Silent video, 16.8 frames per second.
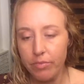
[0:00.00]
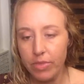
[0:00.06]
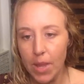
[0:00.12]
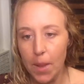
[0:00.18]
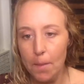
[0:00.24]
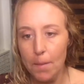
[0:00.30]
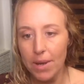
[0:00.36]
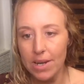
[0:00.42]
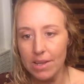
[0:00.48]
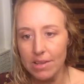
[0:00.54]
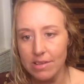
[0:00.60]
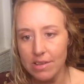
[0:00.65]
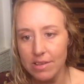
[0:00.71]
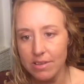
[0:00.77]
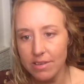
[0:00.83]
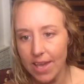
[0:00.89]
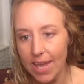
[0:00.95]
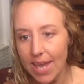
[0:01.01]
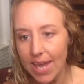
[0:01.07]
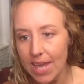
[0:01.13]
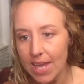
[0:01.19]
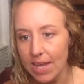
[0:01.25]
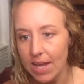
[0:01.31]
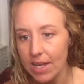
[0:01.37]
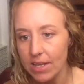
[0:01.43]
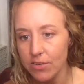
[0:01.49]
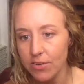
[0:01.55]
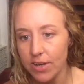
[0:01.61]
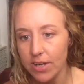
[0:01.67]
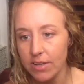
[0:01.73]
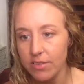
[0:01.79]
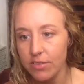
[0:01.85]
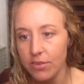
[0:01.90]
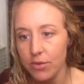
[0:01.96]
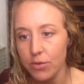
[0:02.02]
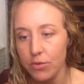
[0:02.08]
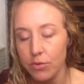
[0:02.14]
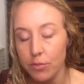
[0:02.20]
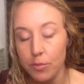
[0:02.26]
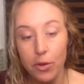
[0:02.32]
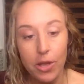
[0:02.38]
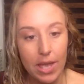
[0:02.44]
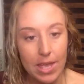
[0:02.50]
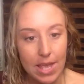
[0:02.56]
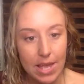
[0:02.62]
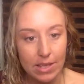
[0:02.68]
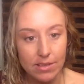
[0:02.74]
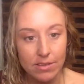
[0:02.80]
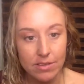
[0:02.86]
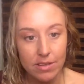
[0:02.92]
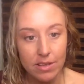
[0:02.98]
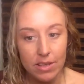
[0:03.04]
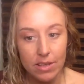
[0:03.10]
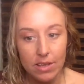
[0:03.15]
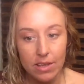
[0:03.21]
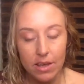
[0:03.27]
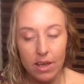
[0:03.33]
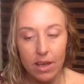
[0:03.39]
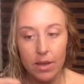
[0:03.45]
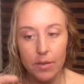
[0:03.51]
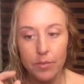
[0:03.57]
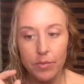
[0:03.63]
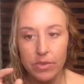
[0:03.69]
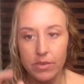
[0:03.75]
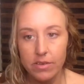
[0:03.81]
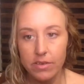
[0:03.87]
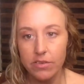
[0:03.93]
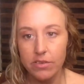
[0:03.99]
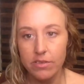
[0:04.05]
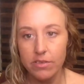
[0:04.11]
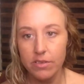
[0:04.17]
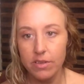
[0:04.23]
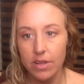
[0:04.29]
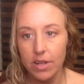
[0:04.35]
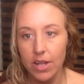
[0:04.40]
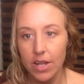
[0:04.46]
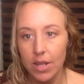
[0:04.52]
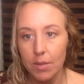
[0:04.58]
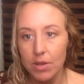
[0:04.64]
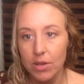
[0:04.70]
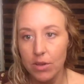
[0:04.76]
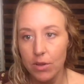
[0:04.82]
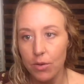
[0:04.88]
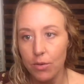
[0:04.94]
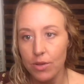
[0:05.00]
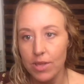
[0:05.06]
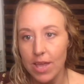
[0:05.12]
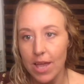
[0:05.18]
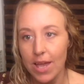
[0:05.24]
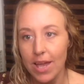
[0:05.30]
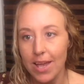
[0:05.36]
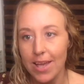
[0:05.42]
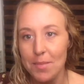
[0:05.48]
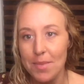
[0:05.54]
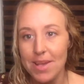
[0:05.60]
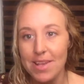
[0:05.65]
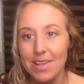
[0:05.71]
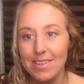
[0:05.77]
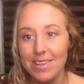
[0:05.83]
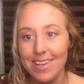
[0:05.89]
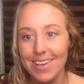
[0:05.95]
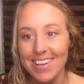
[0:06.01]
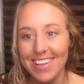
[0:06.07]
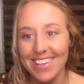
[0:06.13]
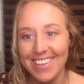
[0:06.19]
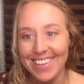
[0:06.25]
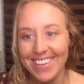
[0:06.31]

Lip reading: Maria says, hey, I tried to, so Bonka, yes. Just let me know. Yeah, amazing.